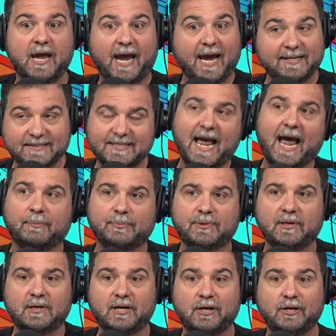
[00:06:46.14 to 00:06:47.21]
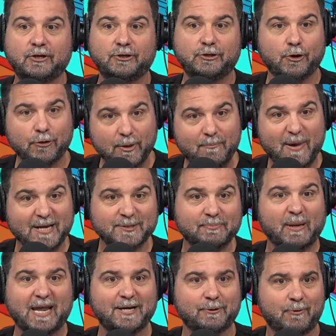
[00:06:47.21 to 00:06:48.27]
Except, you're the best
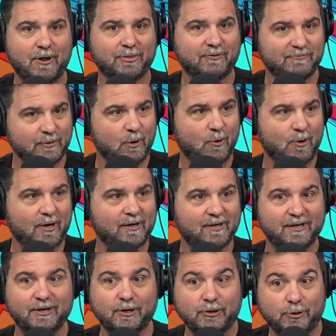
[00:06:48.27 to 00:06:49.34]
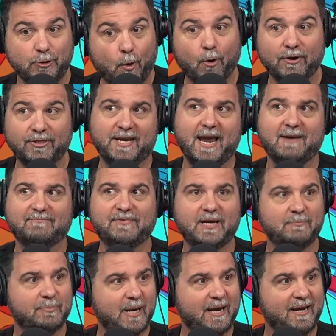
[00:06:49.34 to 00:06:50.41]
player on the floor. You're the
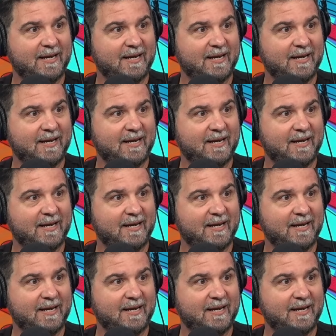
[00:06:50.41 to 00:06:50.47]
MVP.